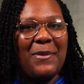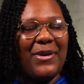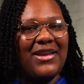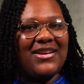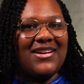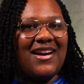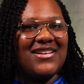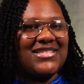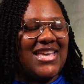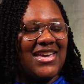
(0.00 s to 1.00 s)
Prayer
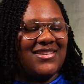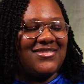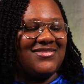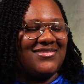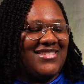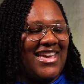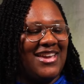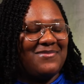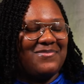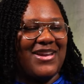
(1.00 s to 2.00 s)
cards. Hey,
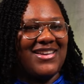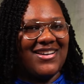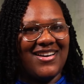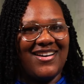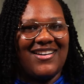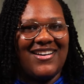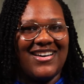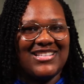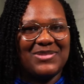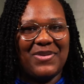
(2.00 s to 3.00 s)
hey, prayer
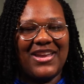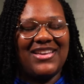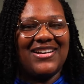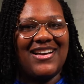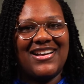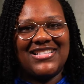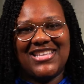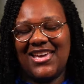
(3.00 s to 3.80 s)
cards. Prayer cards.